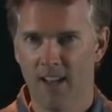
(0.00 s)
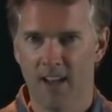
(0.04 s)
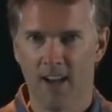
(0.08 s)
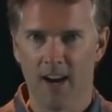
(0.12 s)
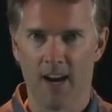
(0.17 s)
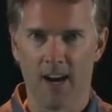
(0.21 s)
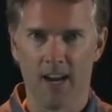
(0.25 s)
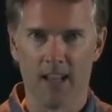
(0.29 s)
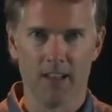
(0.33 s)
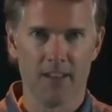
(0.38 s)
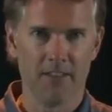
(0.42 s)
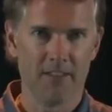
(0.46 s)

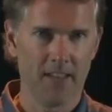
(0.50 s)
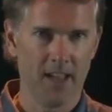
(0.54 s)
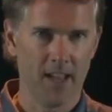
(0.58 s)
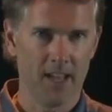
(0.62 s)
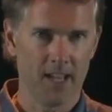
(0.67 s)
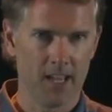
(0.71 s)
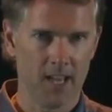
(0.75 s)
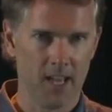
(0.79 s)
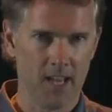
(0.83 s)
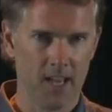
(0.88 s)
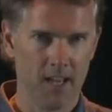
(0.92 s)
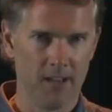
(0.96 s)
All right, let's
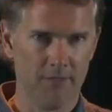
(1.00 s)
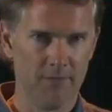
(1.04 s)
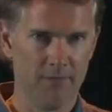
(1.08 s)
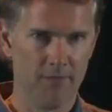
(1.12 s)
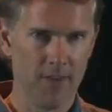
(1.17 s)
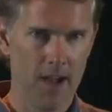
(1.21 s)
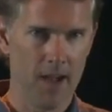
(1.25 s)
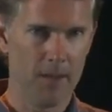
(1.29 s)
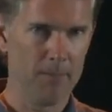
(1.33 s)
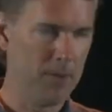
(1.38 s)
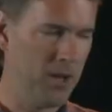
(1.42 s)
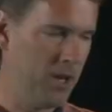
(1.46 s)
take a
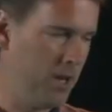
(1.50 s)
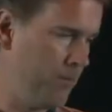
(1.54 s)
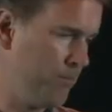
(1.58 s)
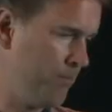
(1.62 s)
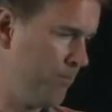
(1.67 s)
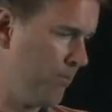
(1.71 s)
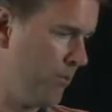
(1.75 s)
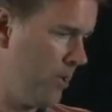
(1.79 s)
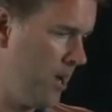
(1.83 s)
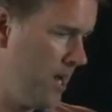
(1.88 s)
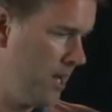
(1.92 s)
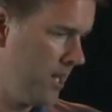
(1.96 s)
five
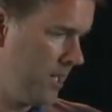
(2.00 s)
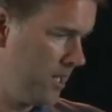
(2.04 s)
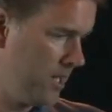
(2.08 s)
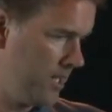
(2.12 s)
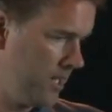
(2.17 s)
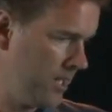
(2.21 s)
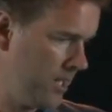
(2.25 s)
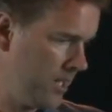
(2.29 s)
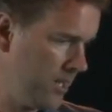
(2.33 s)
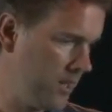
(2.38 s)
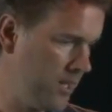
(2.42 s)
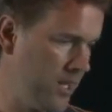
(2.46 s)
minute
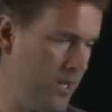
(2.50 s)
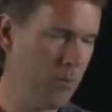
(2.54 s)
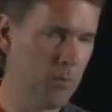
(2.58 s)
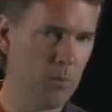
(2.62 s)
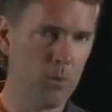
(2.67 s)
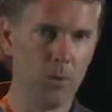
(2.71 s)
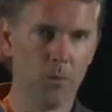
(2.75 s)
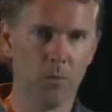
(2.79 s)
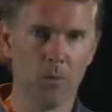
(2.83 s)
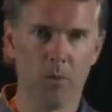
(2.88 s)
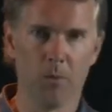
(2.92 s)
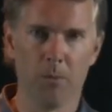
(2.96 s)
break and then
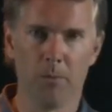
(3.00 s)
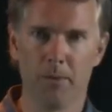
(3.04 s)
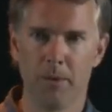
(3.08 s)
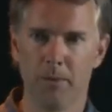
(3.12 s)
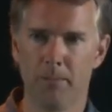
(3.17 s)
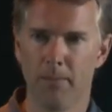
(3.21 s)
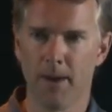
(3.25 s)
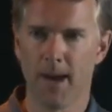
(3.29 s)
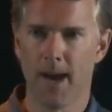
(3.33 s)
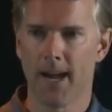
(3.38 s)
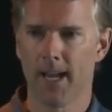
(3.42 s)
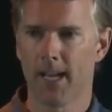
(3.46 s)
we will be
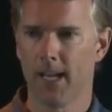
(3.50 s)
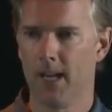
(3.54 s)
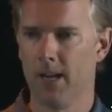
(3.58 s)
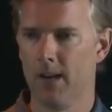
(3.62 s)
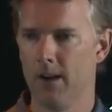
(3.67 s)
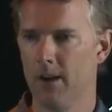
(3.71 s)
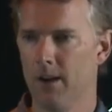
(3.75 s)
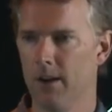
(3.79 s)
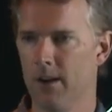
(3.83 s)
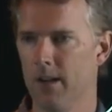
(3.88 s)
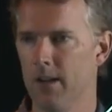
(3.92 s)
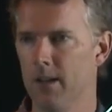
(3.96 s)
back
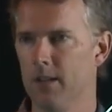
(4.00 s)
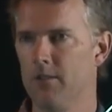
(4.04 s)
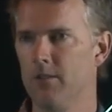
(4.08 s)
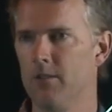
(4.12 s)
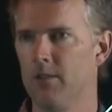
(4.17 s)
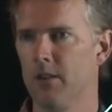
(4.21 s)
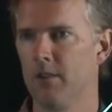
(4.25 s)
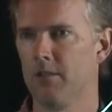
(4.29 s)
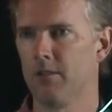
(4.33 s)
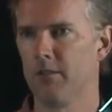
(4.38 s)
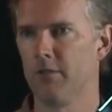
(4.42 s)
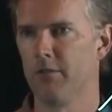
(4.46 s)
here in
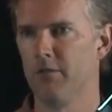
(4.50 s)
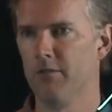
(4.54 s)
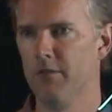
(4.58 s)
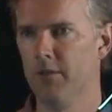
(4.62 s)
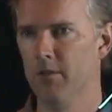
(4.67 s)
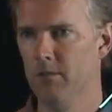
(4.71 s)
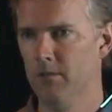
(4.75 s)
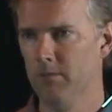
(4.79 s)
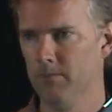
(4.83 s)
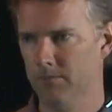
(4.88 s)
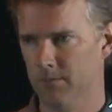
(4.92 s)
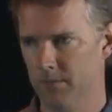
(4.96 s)
just a
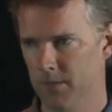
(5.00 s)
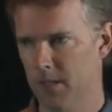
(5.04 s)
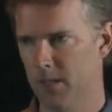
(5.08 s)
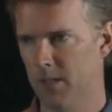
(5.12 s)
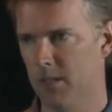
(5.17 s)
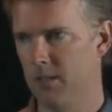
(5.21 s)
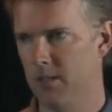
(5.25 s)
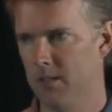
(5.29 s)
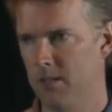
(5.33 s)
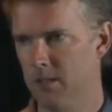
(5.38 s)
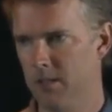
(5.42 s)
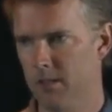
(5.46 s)
few to
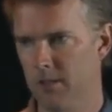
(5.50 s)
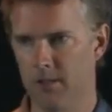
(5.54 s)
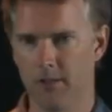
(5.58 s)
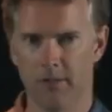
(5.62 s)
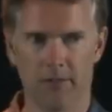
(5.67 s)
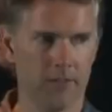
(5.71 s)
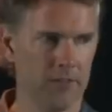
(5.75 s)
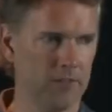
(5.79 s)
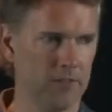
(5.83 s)
continue this